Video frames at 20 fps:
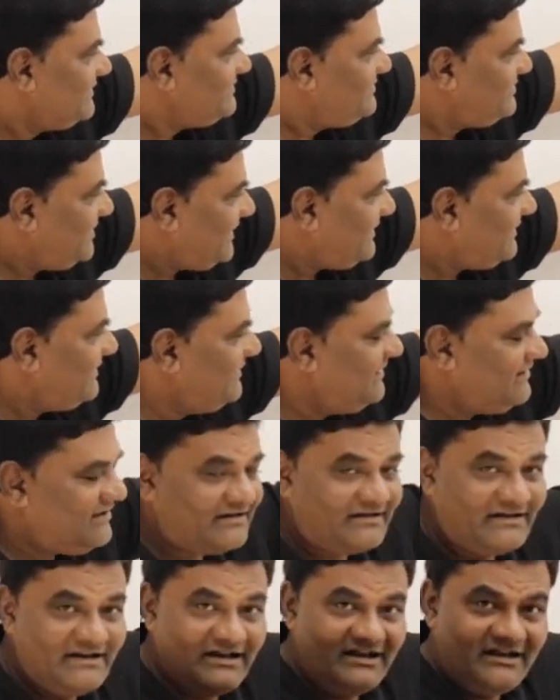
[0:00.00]
Check
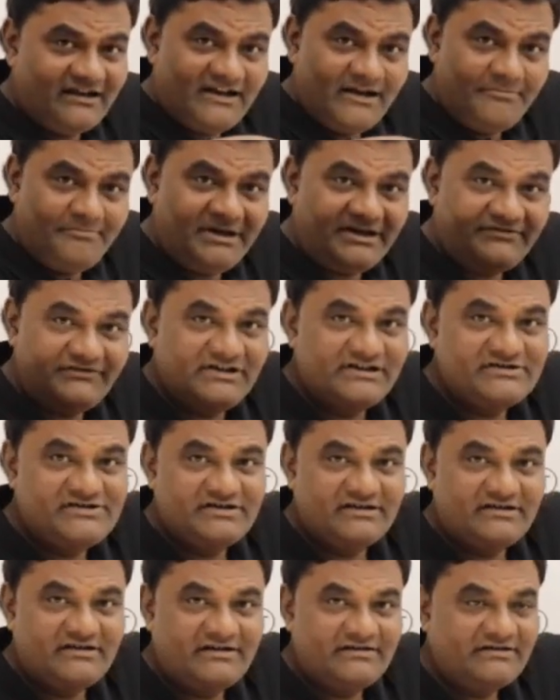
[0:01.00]
here. Compare with the
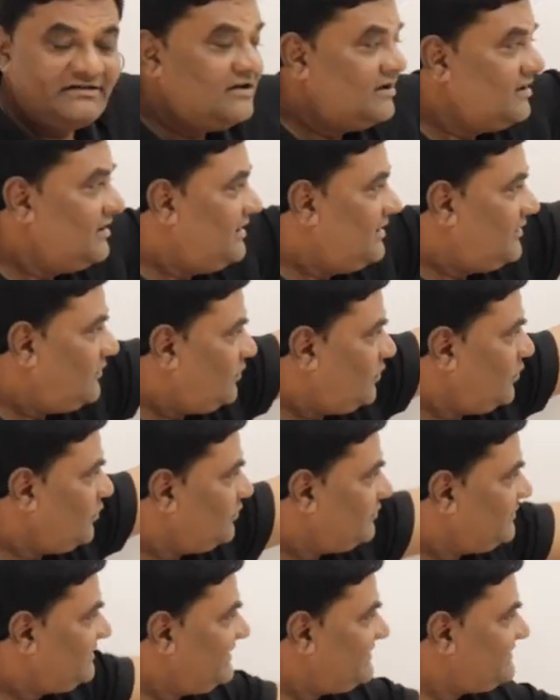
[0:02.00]
children.
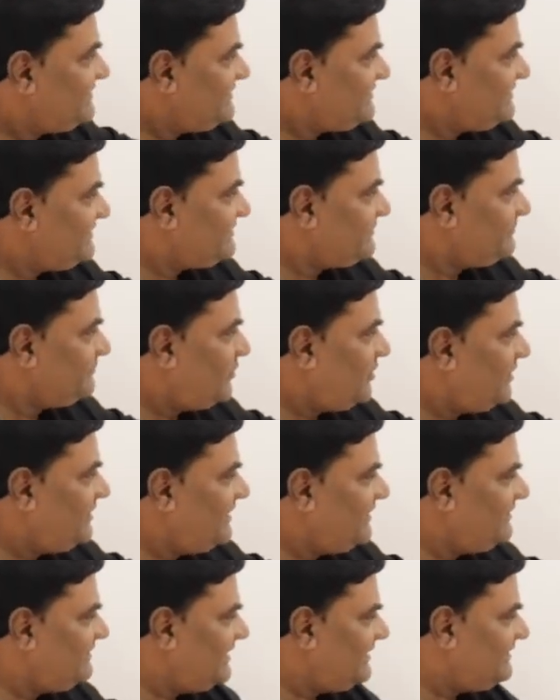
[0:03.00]
Oh, this is
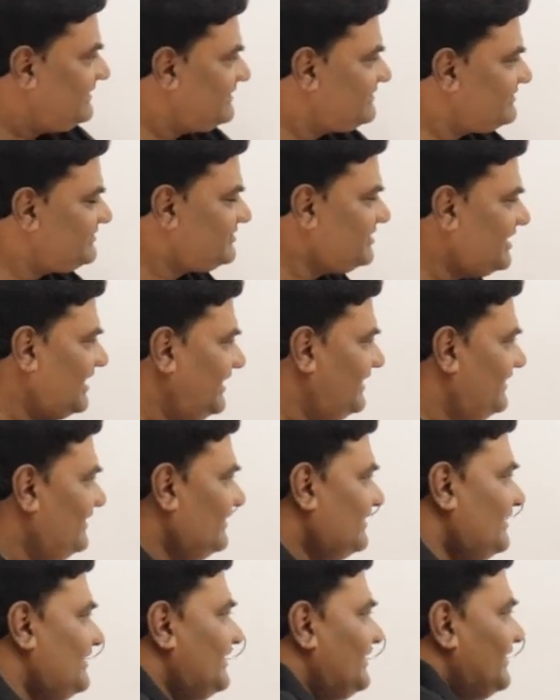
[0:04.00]
smaller than this
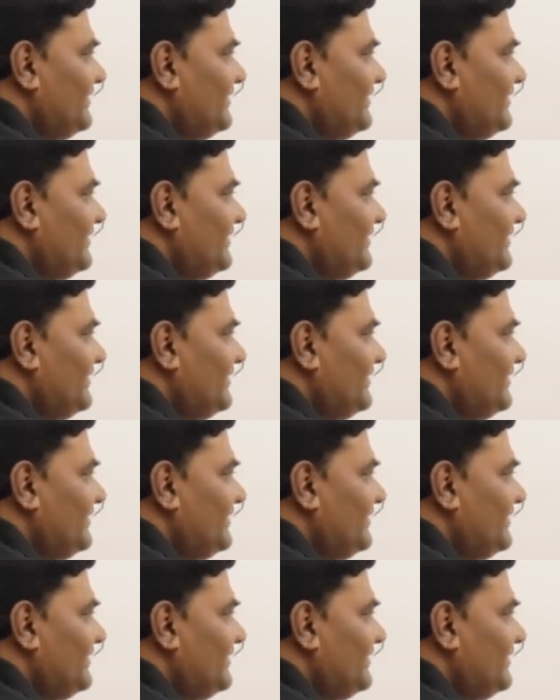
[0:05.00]
child.